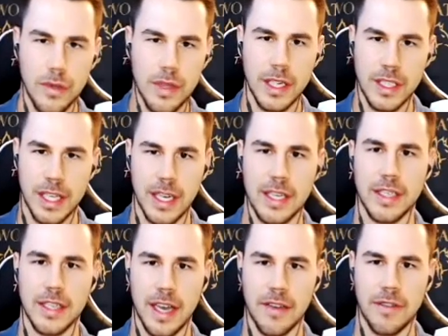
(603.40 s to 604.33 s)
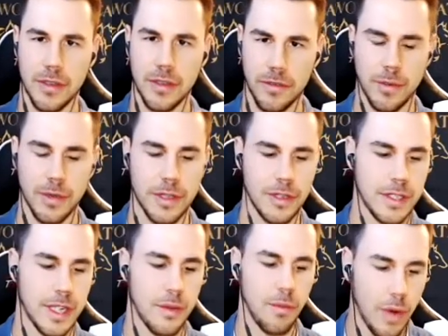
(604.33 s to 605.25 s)
things I'd like to dive into from what you
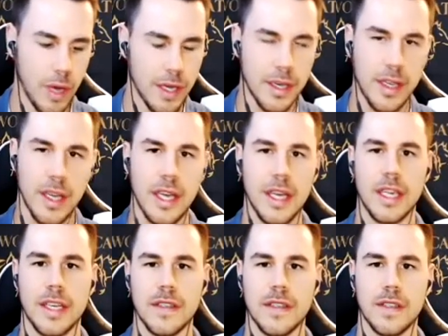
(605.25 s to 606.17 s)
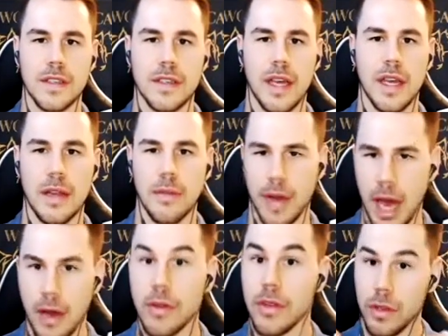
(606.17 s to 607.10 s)
said. One is,
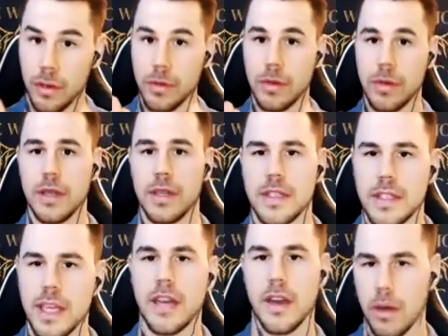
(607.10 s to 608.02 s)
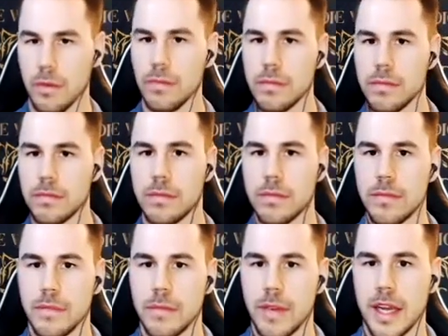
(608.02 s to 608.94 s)
how do you say no?
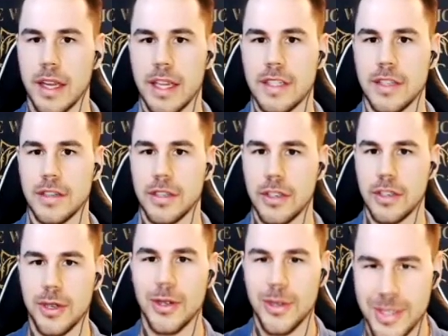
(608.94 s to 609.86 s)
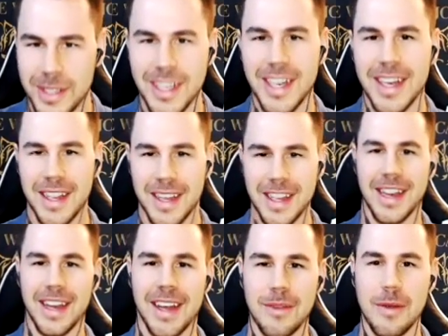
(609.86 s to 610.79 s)
Right. I think that's a huge thing that
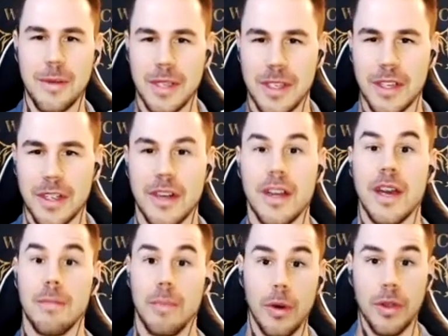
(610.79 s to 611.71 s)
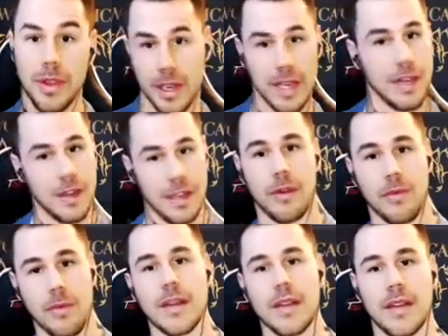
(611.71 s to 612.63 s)
a lot of people need to learn, both in like
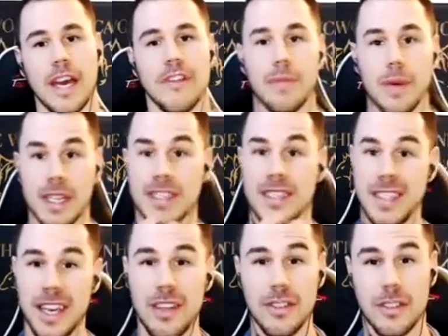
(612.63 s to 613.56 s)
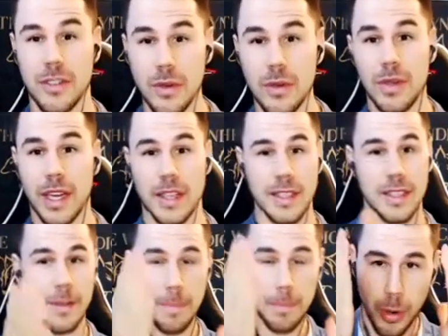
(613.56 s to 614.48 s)
regular life, but in sales too. Like this
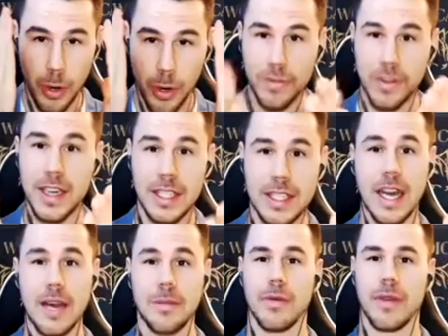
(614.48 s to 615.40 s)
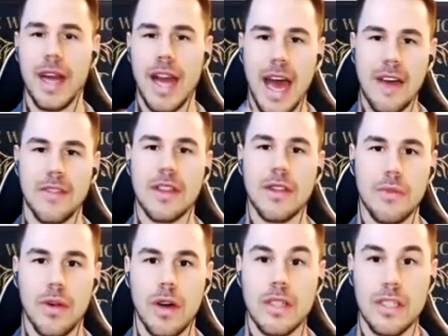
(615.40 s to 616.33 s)
is a perfect example, right? Having the
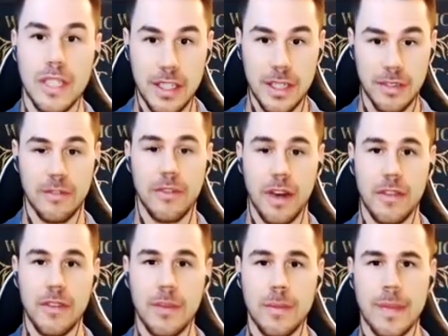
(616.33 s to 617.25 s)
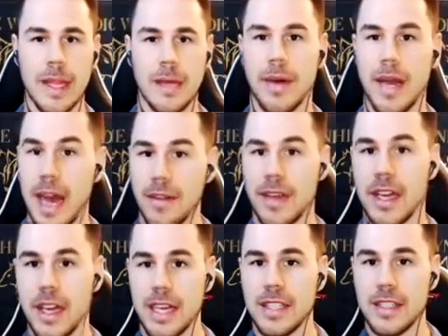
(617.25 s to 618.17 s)
wrong deal in front of you, but having a
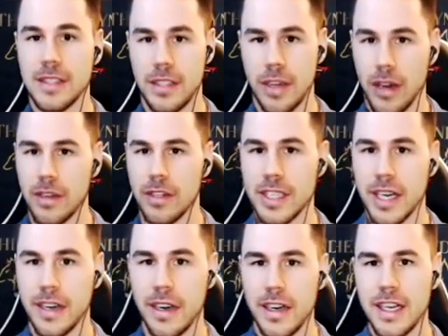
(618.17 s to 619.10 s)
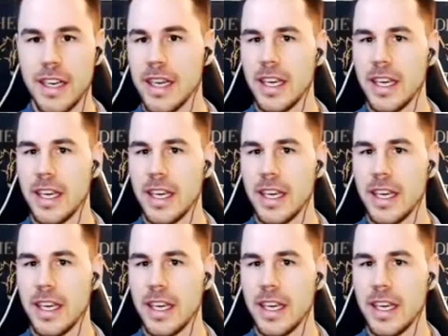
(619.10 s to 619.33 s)
nice dollar sign on it,